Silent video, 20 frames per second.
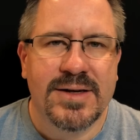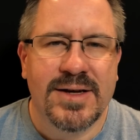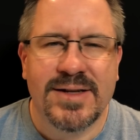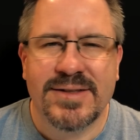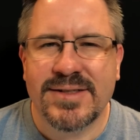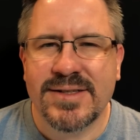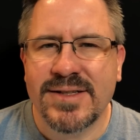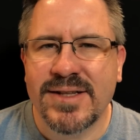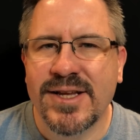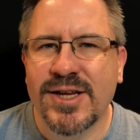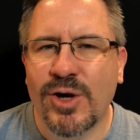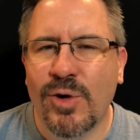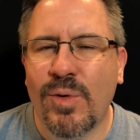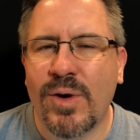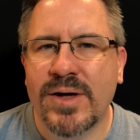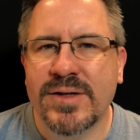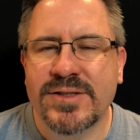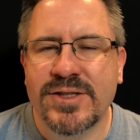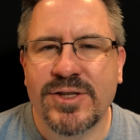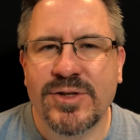And didn't they go
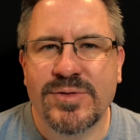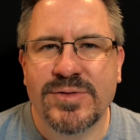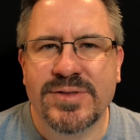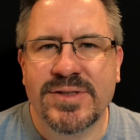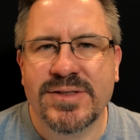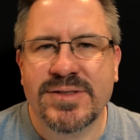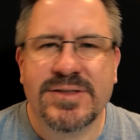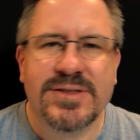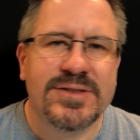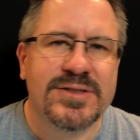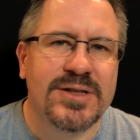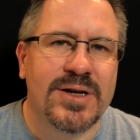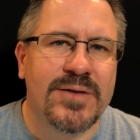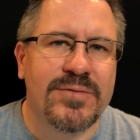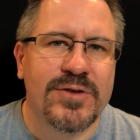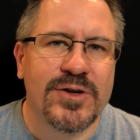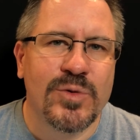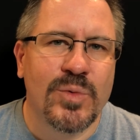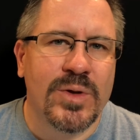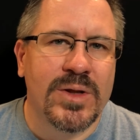on to use this
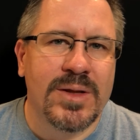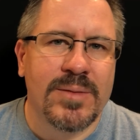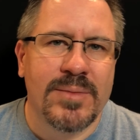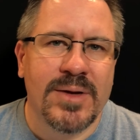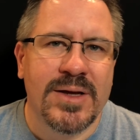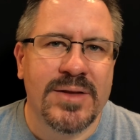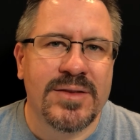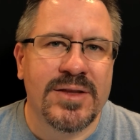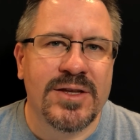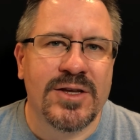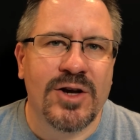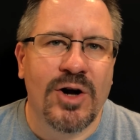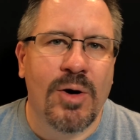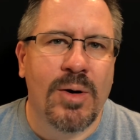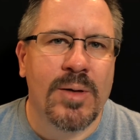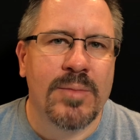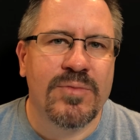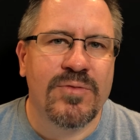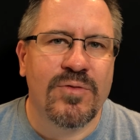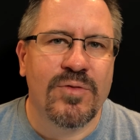discovery when they made the
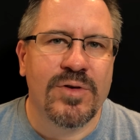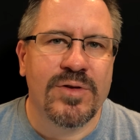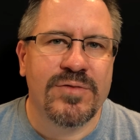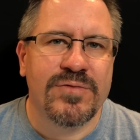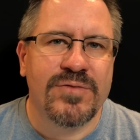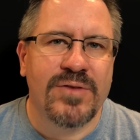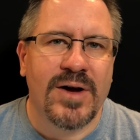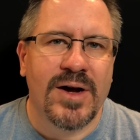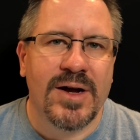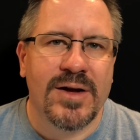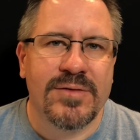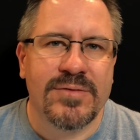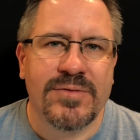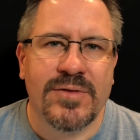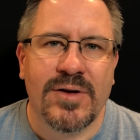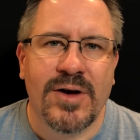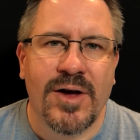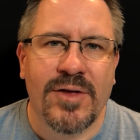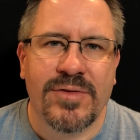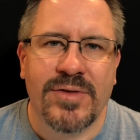OM45
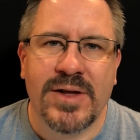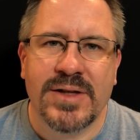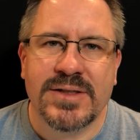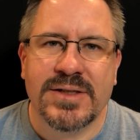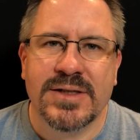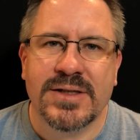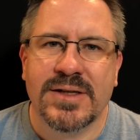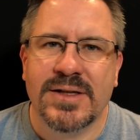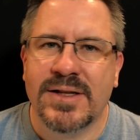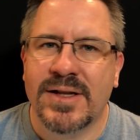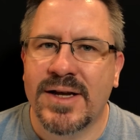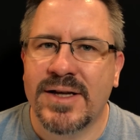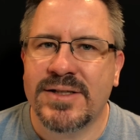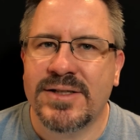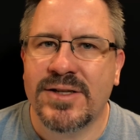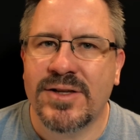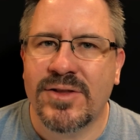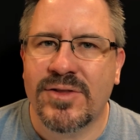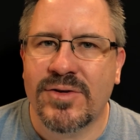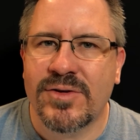Authentic
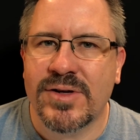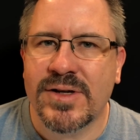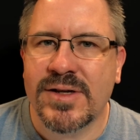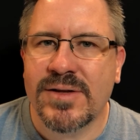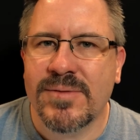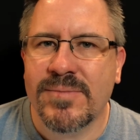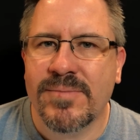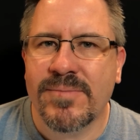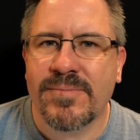1930?